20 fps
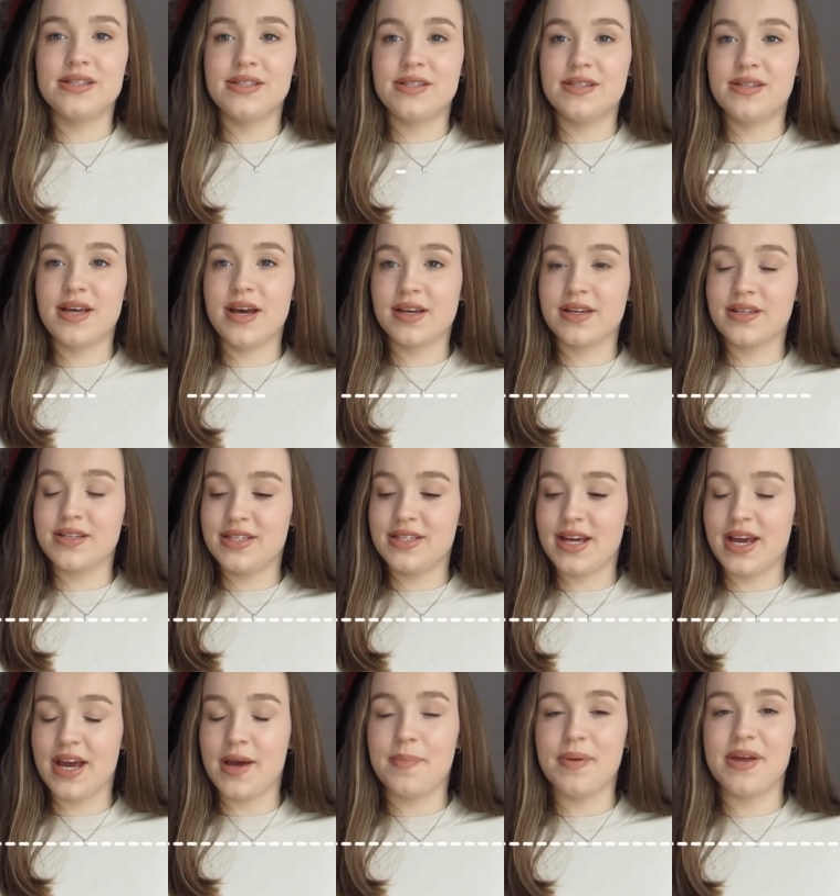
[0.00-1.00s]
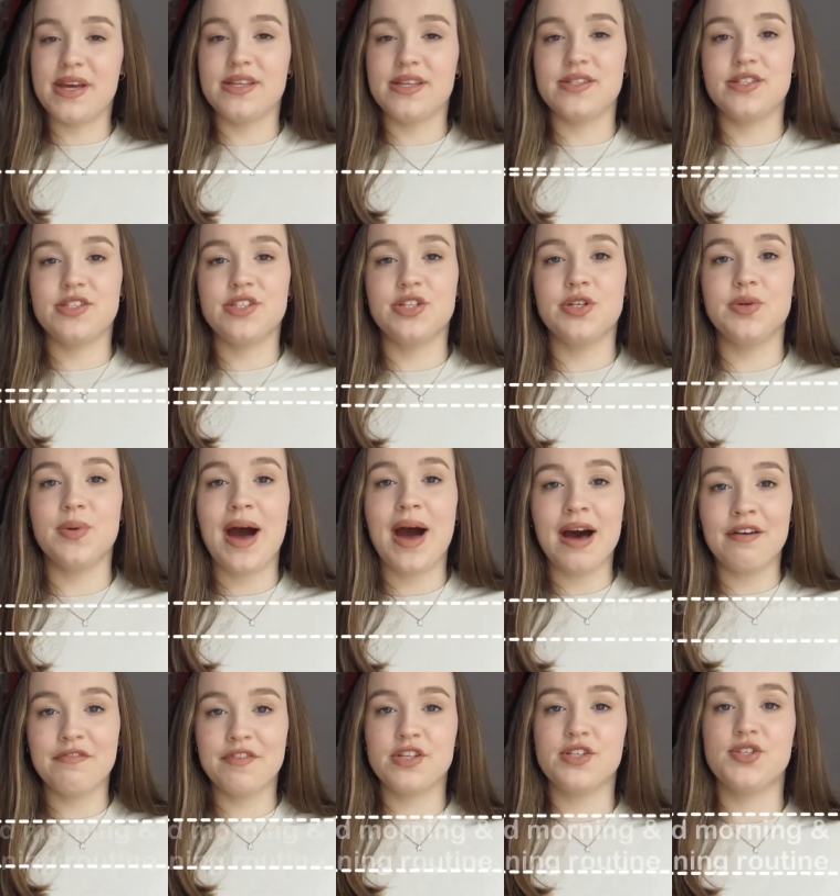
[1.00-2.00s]
second tip is to
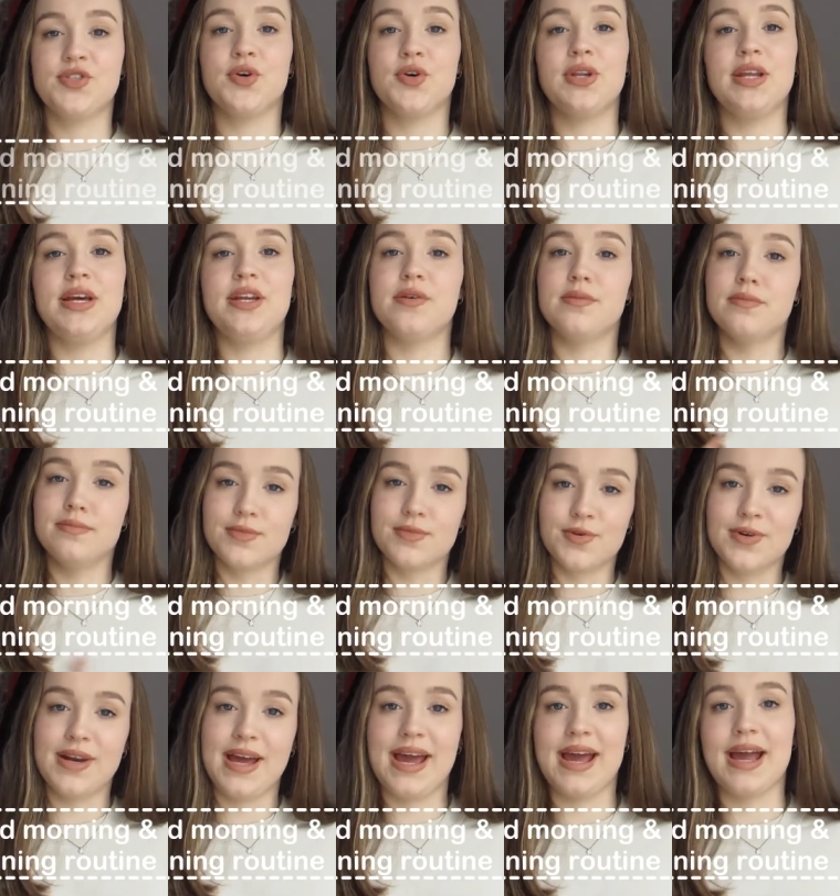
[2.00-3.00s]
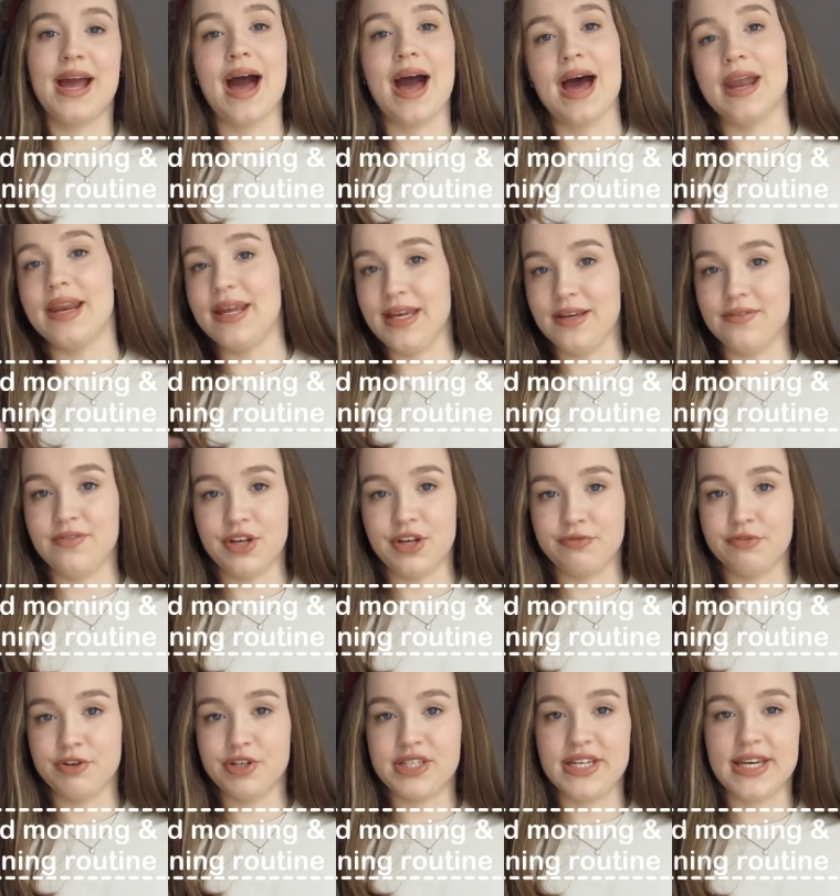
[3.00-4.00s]
have a solid morning and evening
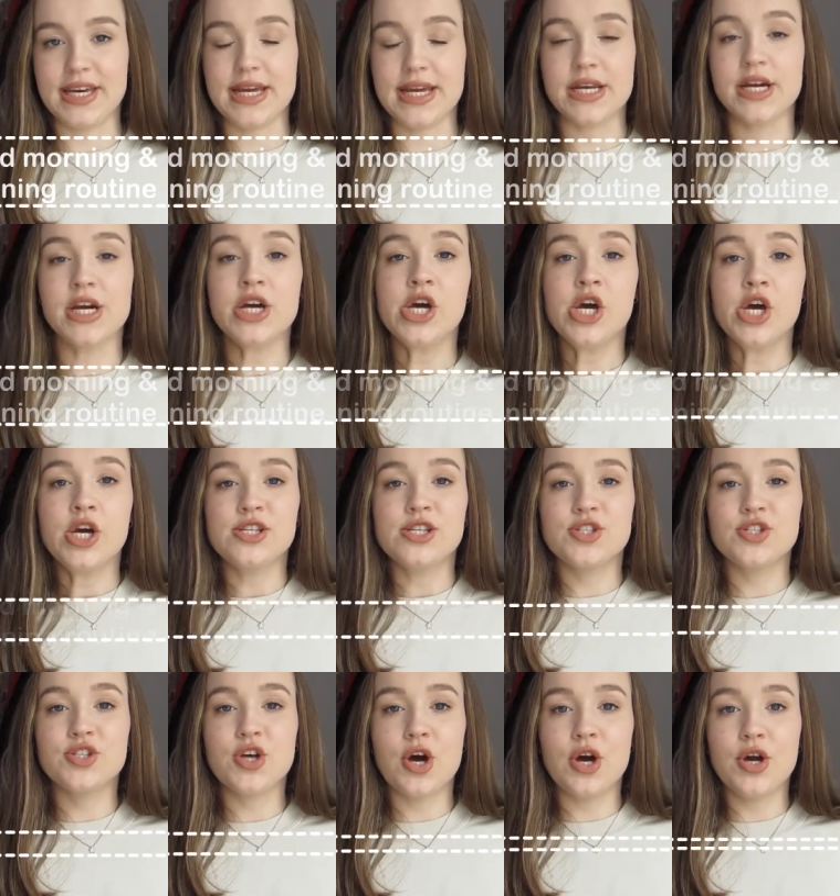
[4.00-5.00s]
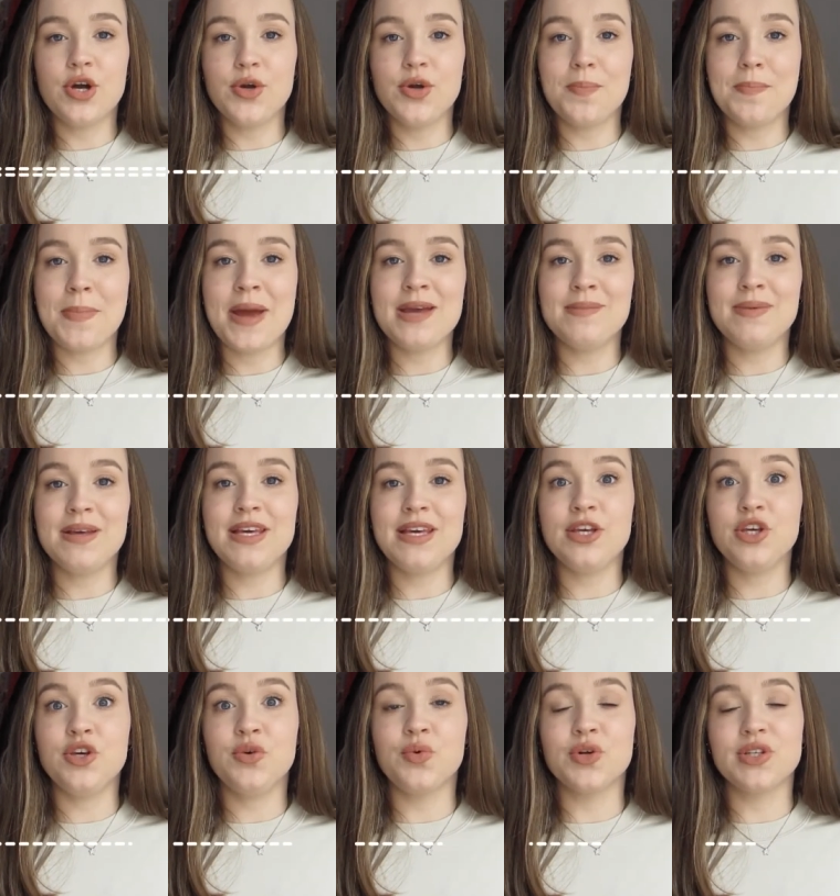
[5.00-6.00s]
routine. So maybe
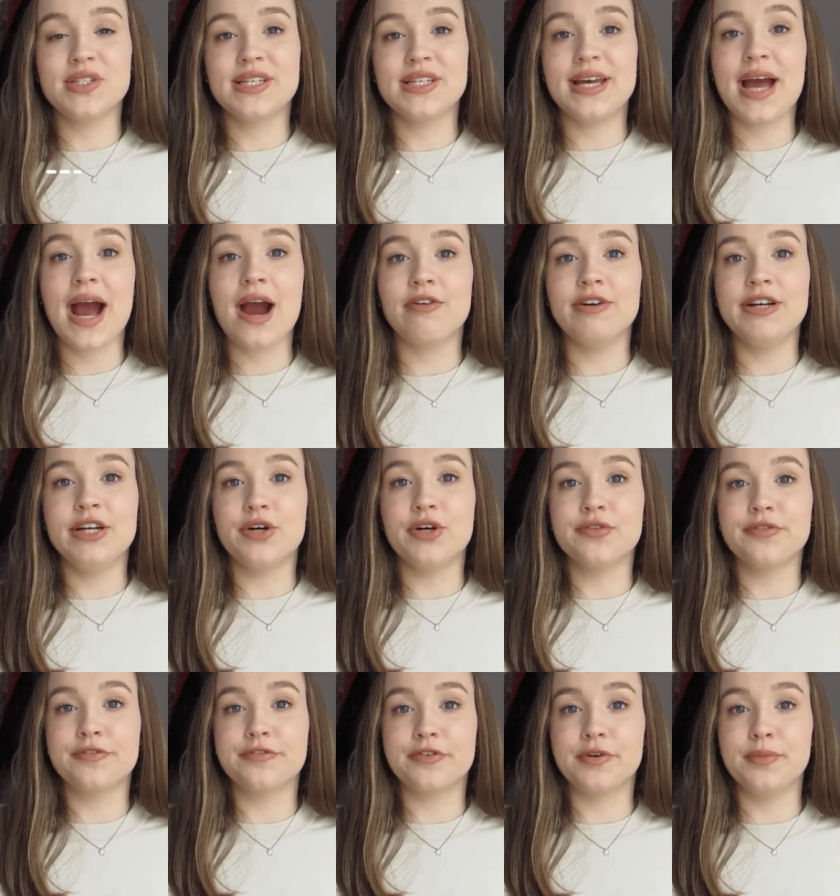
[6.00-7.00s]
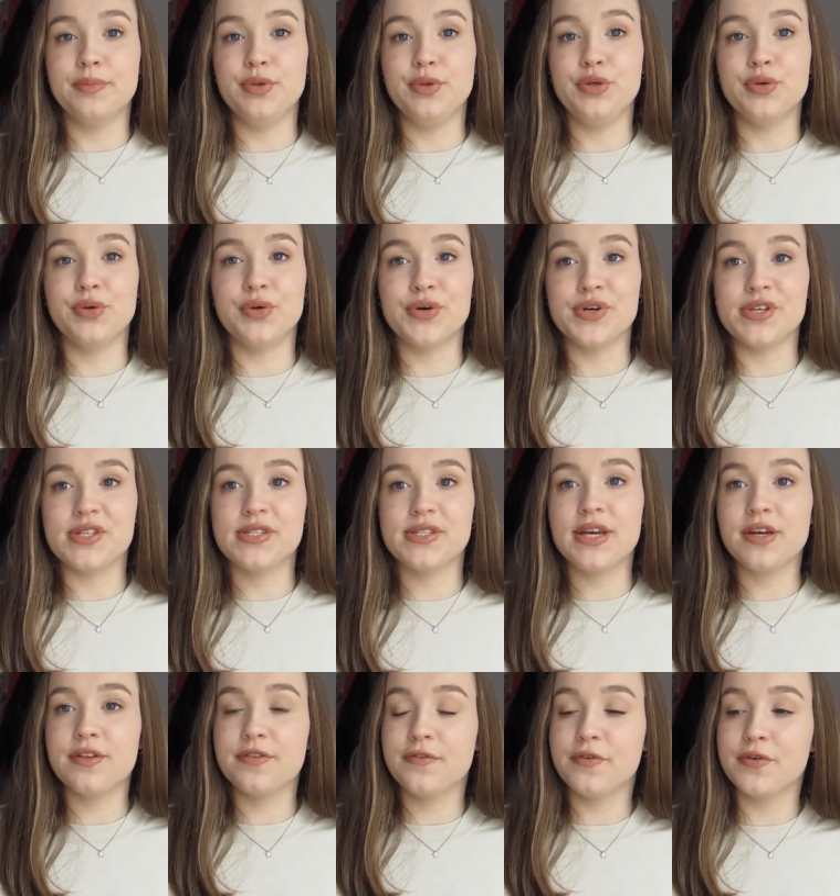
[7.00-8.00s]
you want to carry on from your
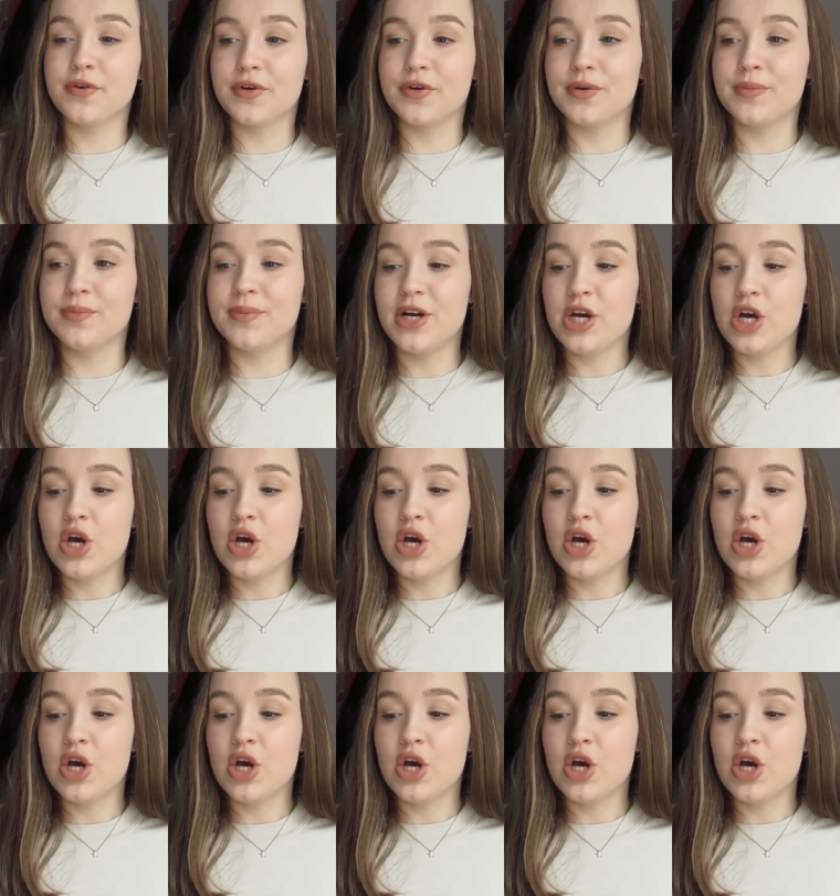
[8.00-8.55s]
sixth form